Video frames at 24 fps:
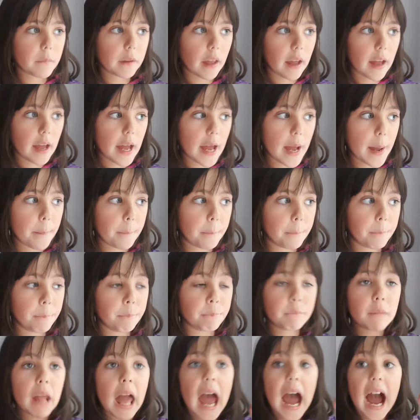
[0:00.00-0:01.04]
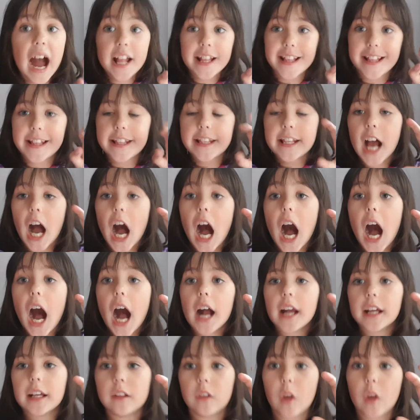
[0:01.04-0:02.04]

um, a dark,